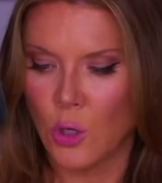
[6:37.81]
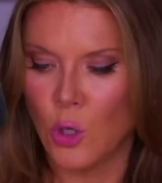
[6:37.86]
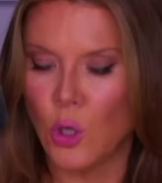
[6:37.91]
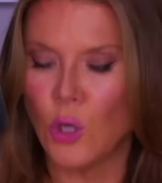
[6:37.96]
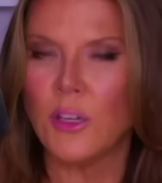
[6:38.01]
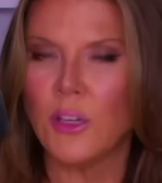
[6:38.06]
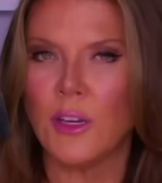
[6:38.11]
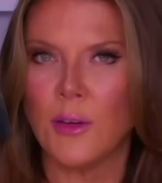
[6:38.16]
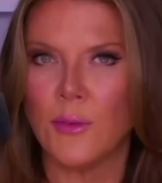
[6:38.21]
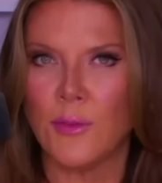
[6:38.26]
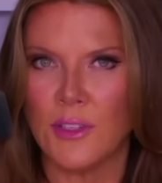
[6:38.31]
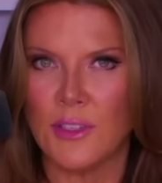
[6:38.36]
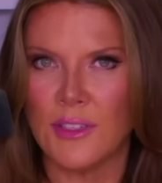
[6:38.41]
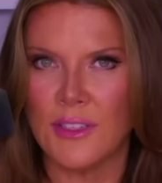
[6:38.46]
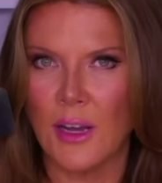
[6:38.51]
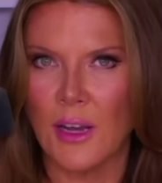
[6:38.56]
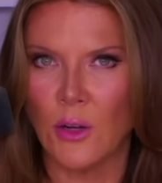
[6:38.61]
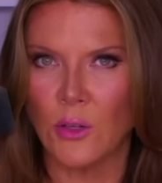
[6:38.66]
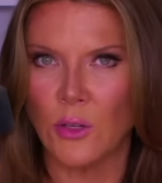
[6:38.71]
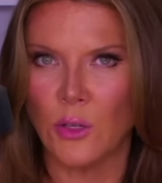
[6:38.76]
Couldn't
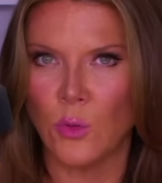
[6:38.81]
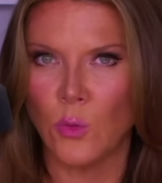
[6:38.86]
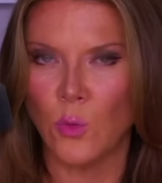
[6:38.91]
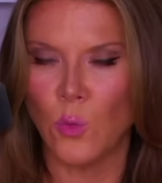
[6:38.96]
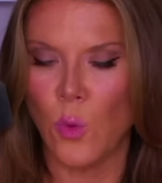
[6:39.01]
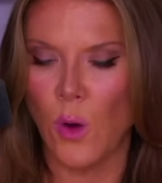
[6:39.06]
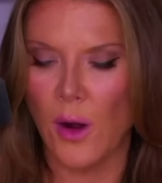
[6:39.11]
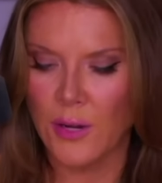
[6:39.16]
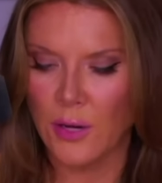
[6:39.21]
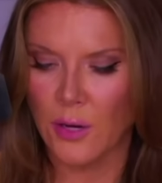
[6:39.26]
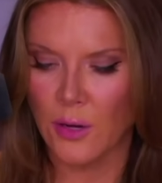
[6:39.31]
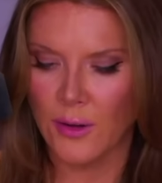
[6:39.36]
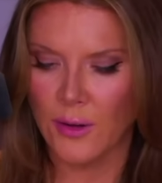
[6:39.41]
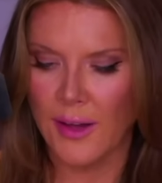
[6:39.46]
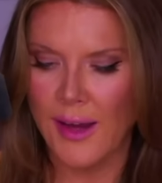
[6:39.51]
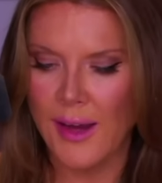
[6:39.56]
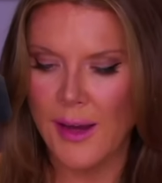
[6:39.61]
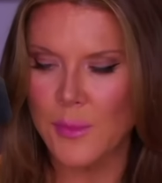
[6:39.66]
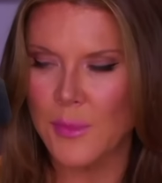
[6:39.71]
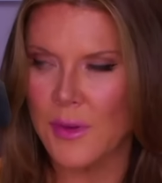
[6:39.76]
even tell you what her
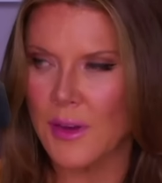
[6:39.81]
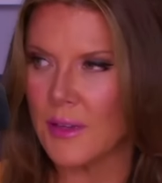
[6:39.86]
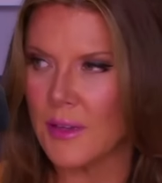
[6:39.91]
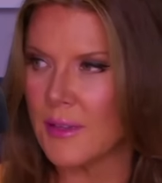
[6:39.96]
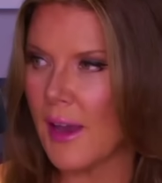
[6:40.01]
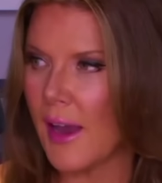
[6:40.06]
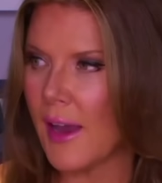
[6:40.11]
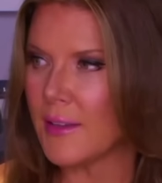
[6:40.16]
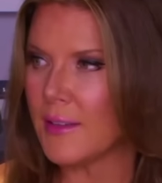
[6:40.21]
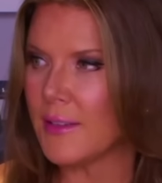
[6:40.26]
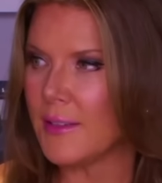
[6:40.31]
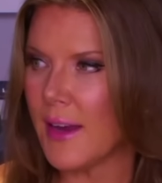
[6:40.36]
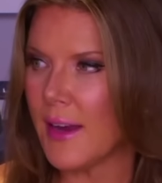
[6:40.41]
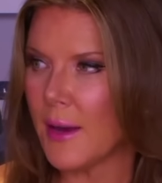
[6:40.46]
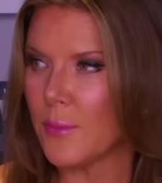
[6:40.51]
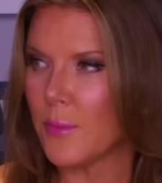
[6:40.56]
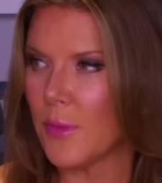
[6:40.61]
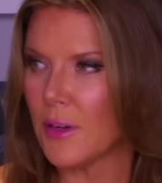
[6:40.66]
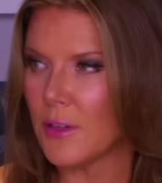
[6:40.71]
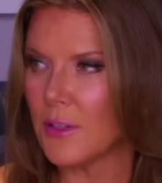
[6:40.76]
name is, as
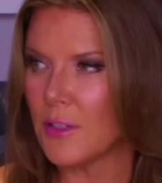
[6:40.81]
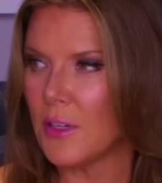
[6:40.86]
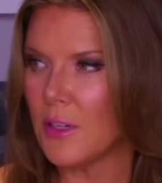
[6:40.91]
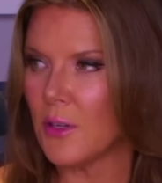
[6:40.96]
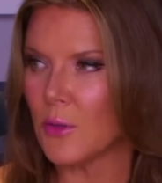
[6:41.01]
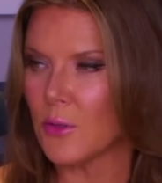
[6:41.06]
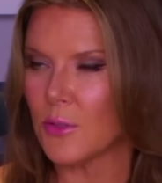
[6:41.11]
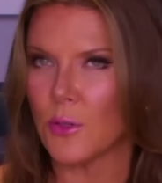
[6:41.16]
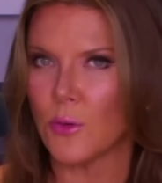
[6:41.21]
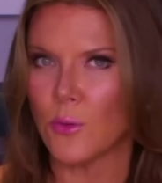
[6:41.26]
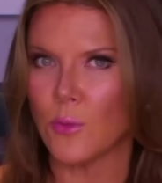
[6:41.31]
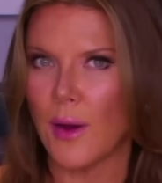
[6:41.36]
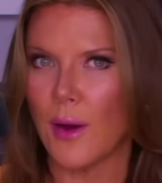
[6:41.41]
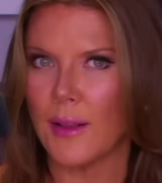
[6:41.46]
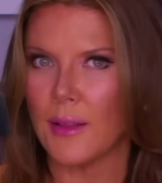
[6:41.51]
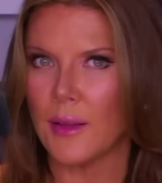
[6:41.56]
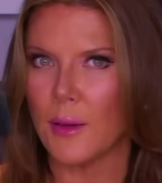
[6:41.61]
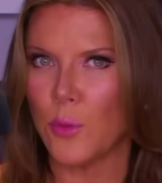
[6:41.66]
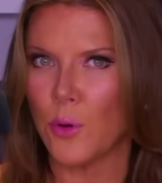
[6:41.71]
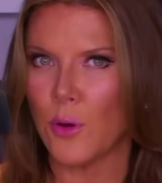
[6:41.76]
Dan Bongino so
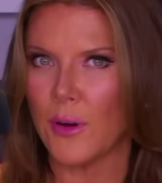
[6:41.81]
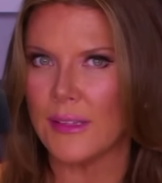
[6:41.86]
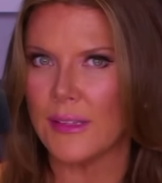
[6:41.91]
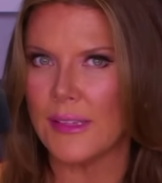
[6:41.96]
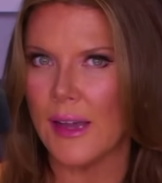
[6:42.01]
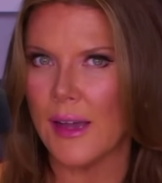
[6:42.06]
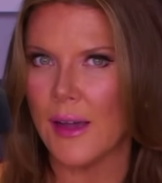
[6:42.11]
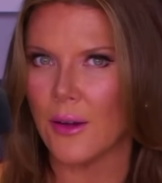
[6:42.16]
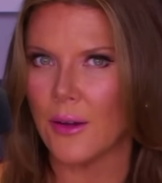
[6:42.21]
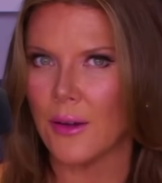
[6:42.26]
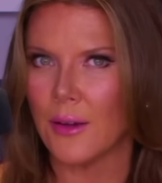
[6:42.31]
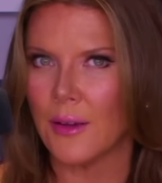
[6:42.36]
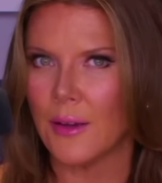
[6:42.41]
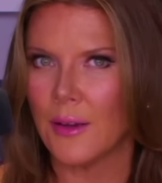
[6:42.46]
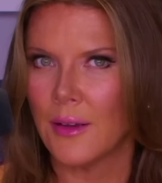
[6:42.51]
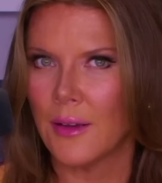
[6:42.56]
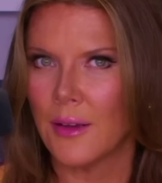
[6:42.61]
rightly points out.